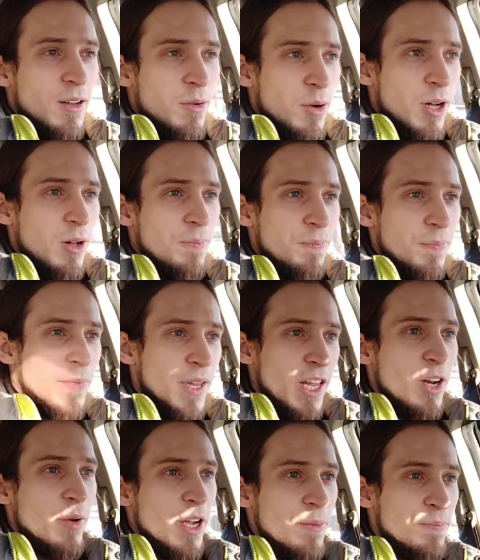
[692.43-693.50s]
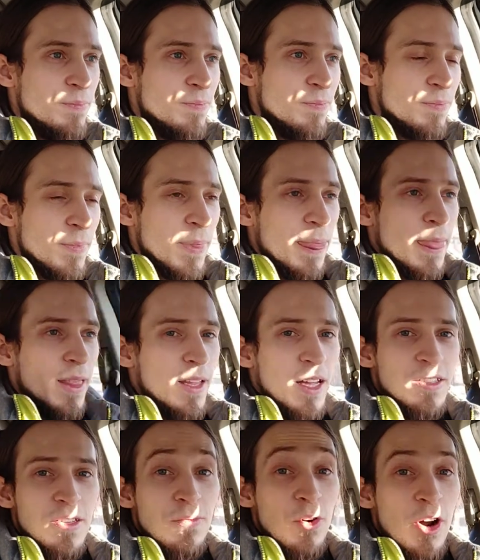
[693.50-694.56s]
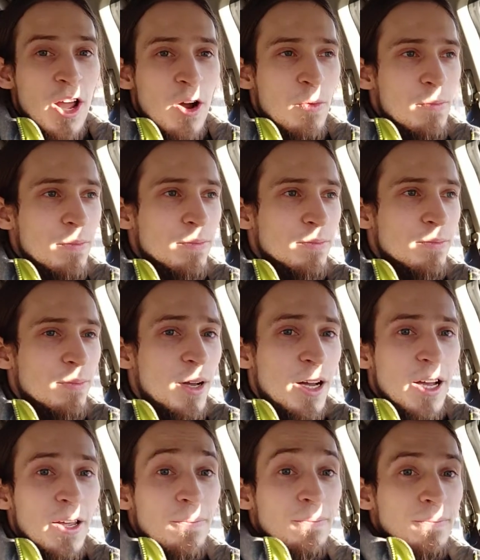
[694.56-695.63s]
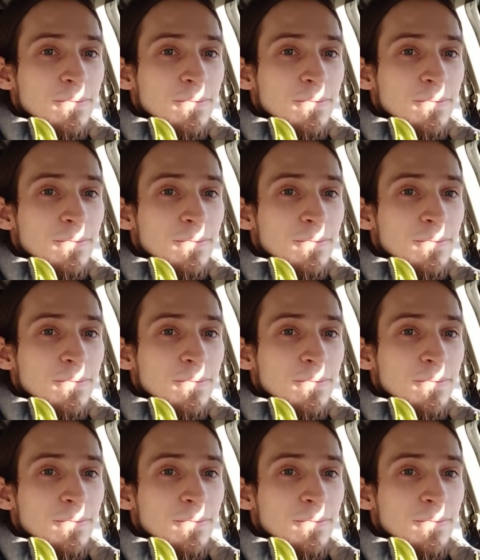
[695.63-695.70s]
Well, anyway, that's it for now. Bye.